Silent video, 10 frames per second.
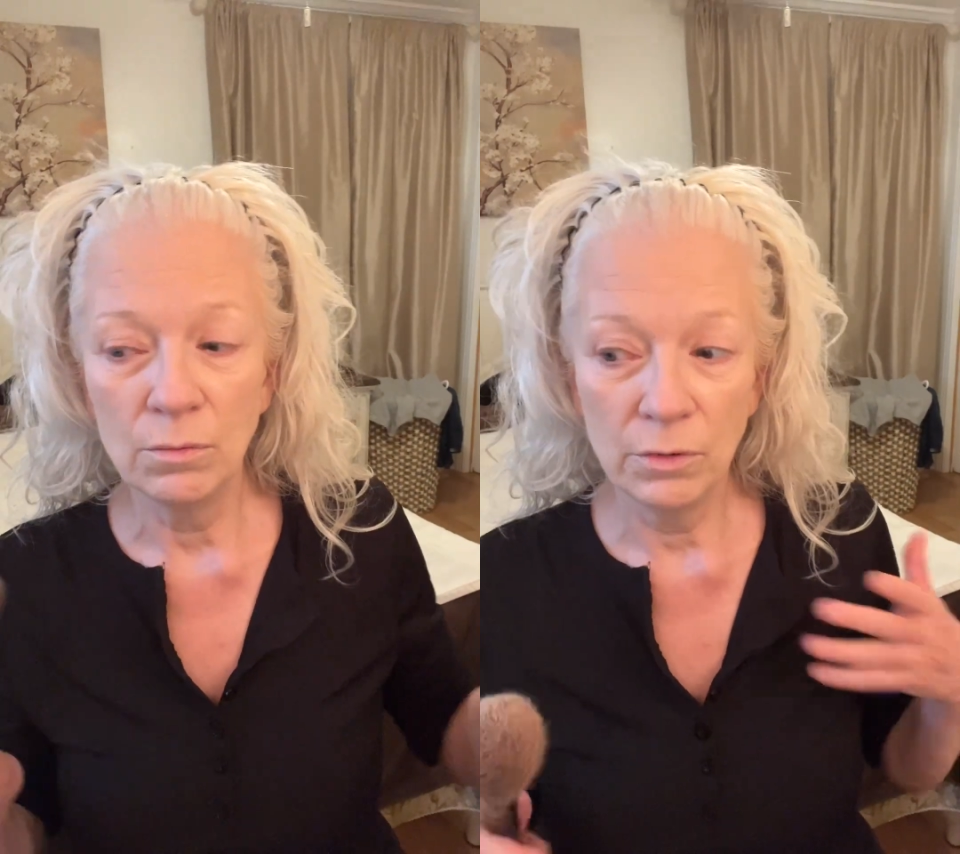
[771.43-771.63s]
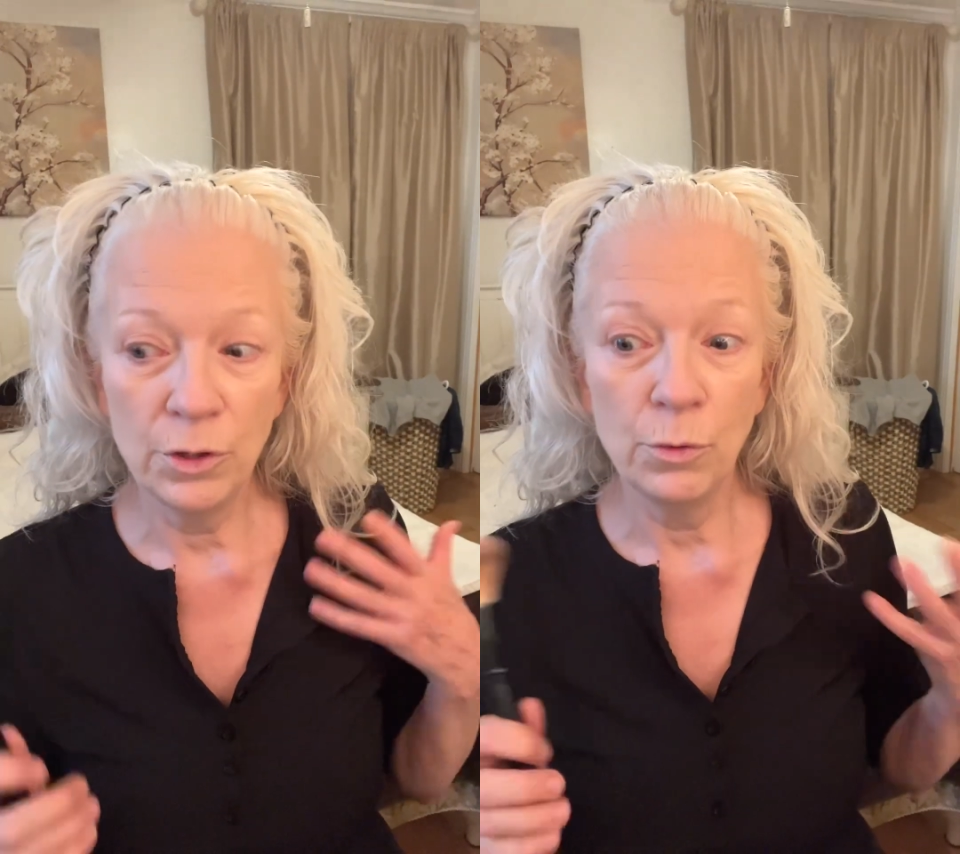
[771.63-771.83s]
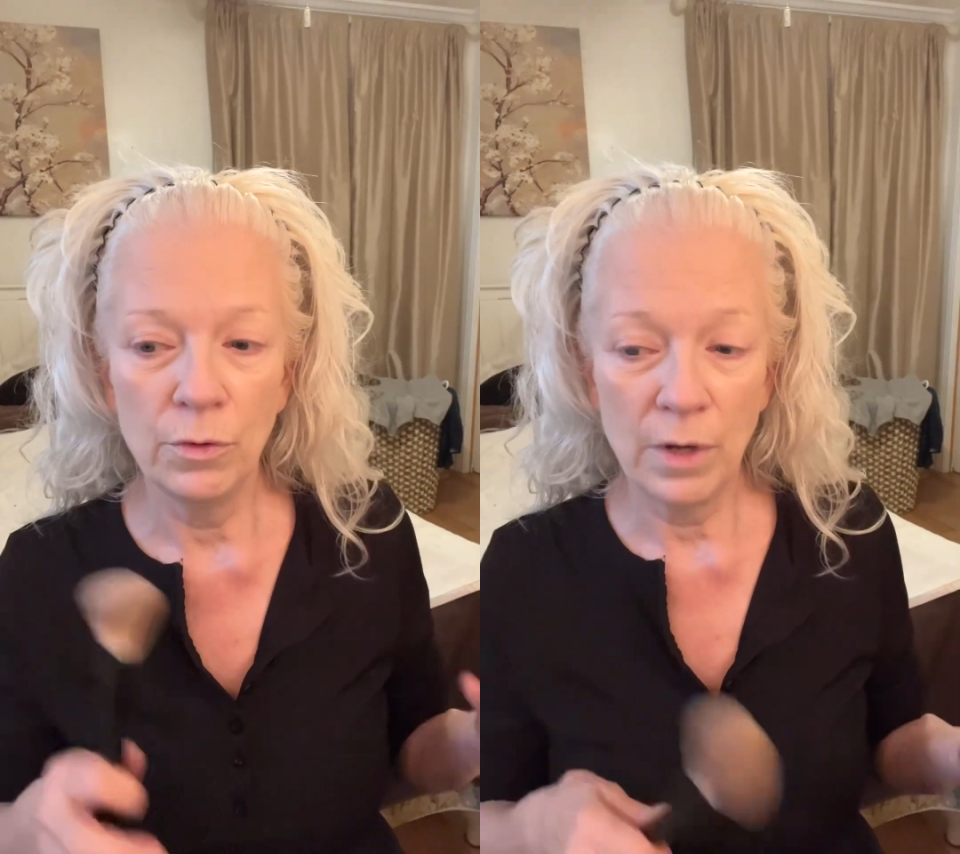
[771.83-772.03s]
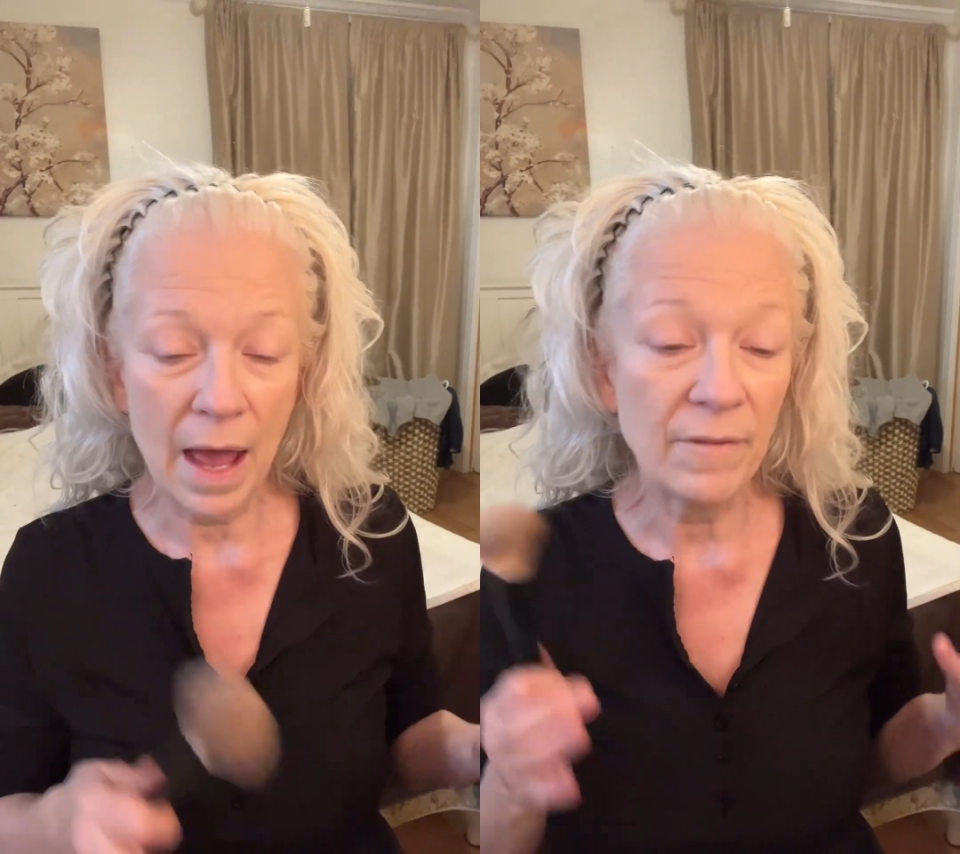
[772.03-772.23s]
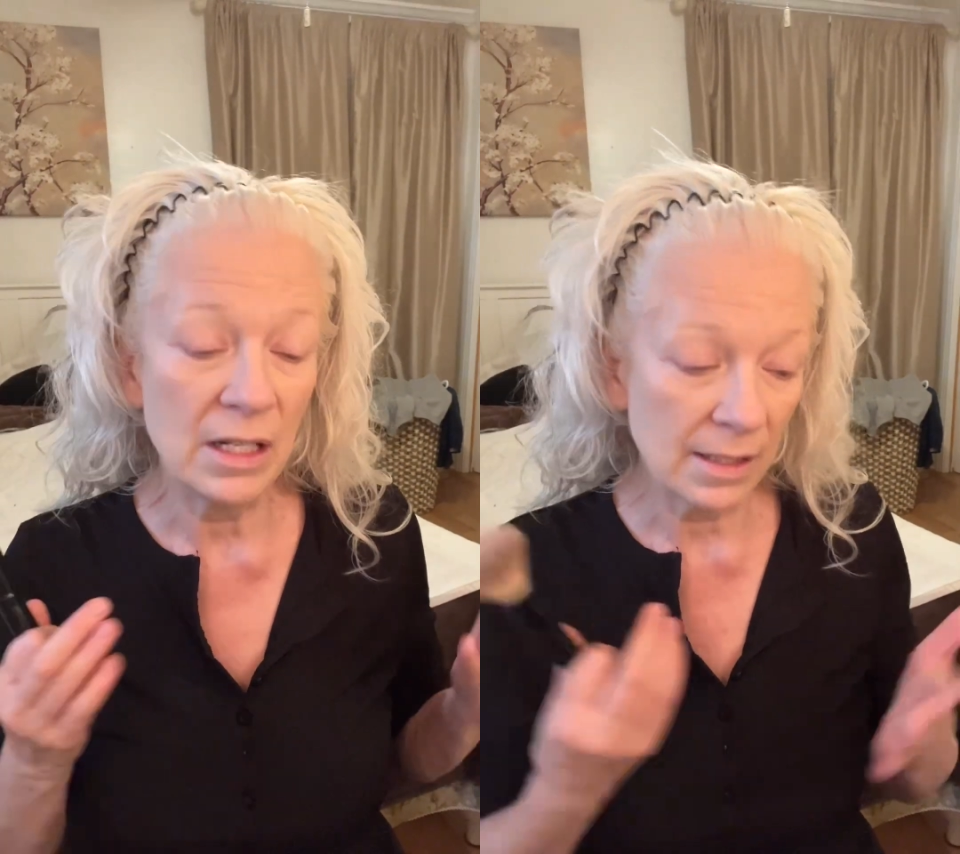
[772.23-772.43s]
you
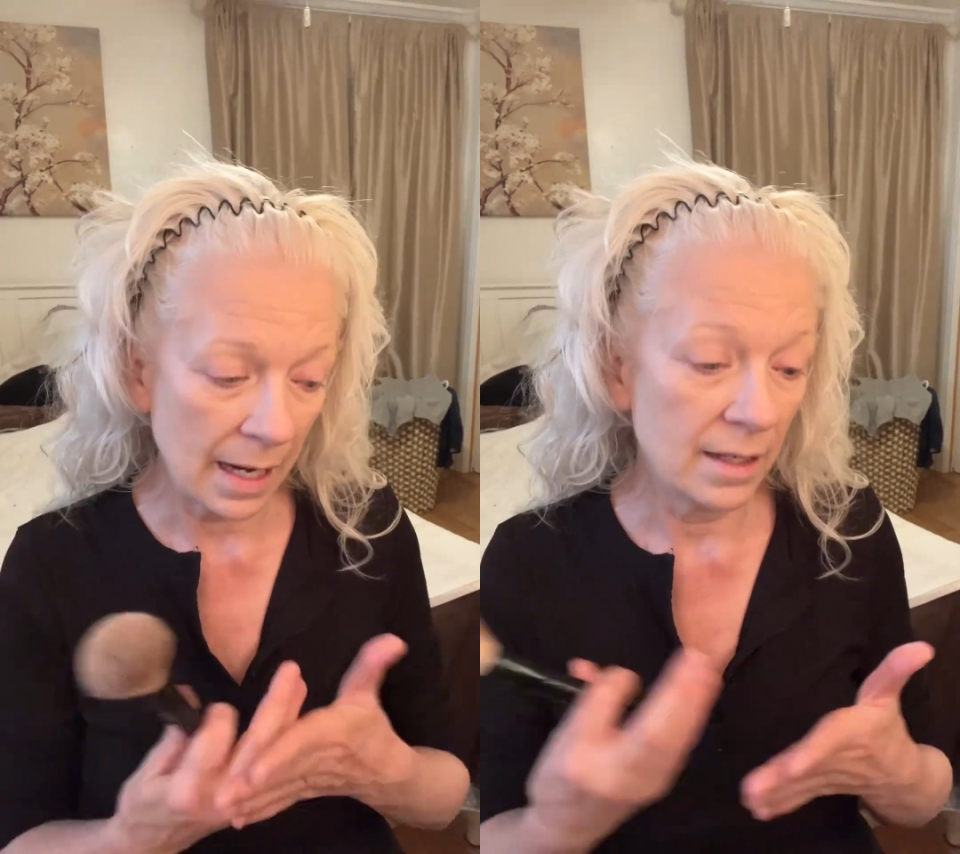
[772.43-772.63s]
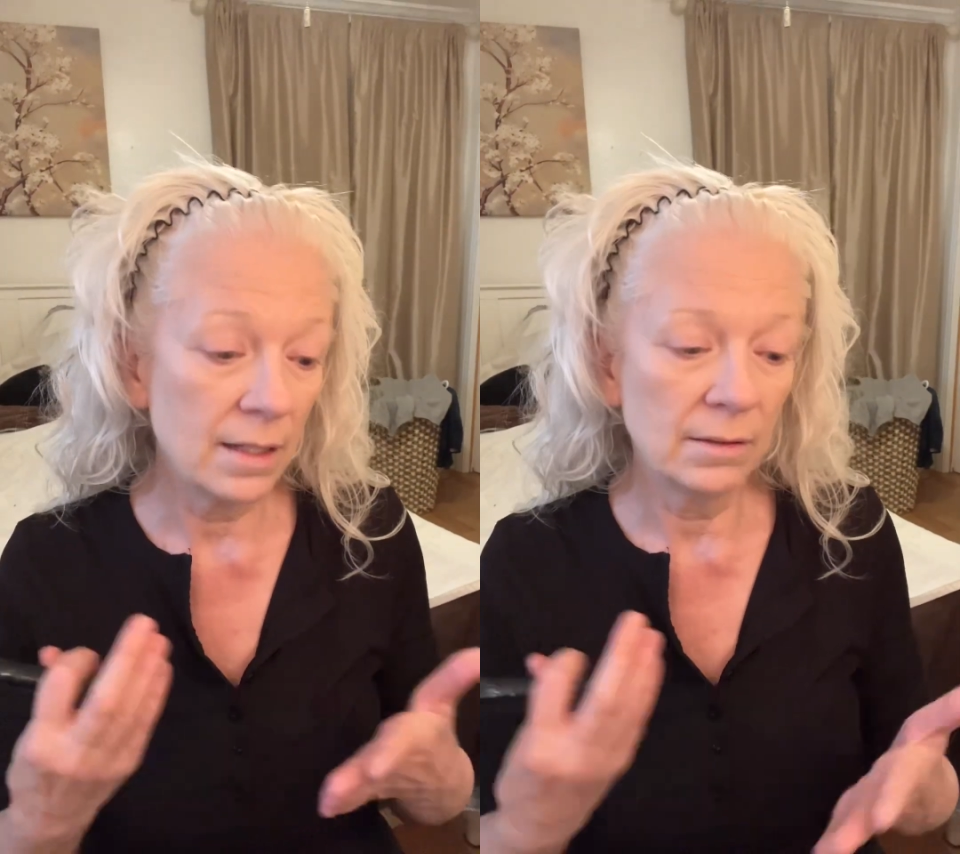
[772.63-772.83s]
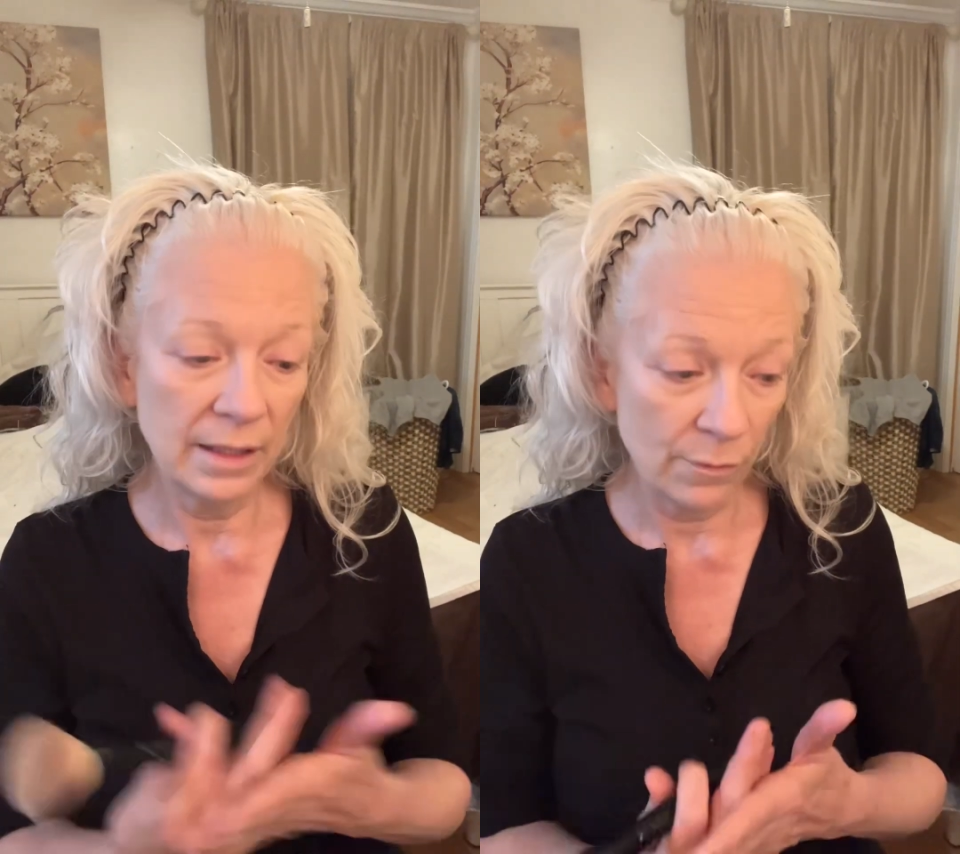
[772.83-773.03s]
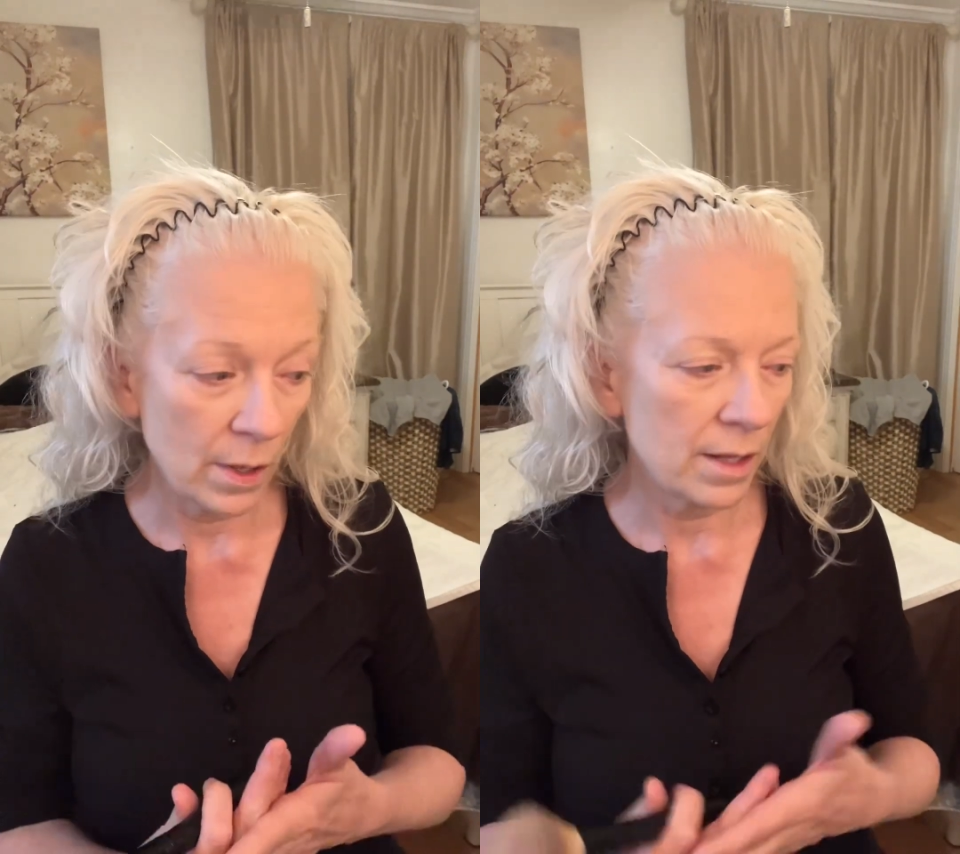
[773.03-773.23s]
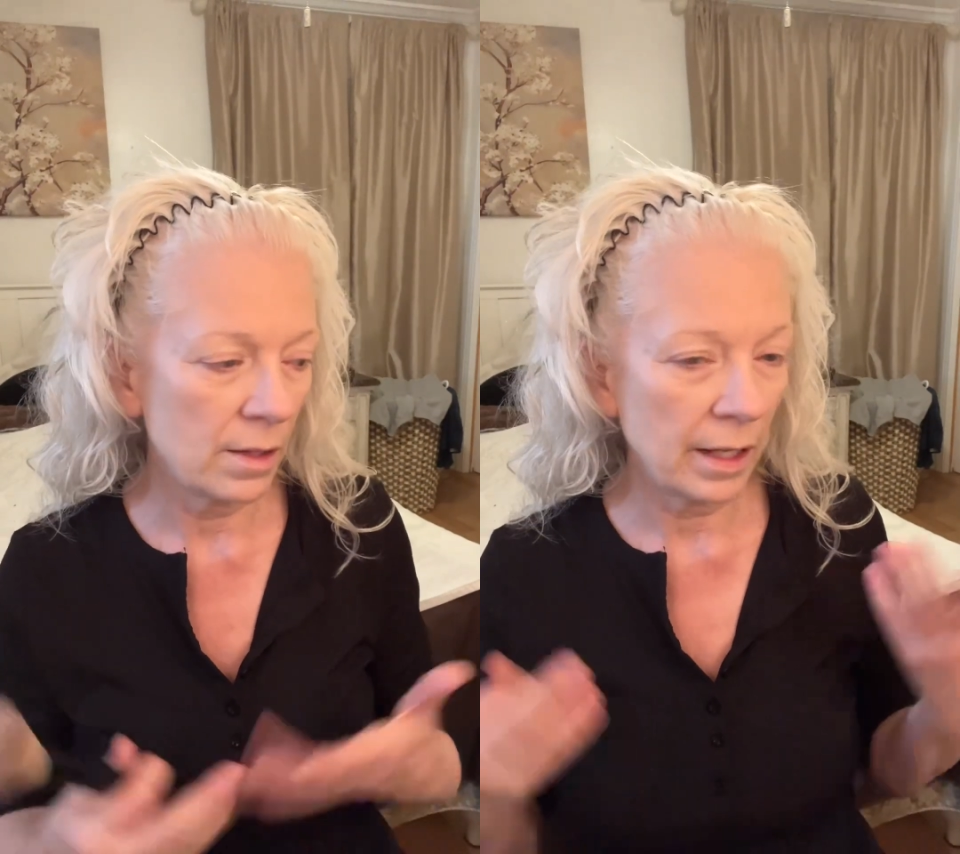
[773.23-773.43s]
have decided to live with,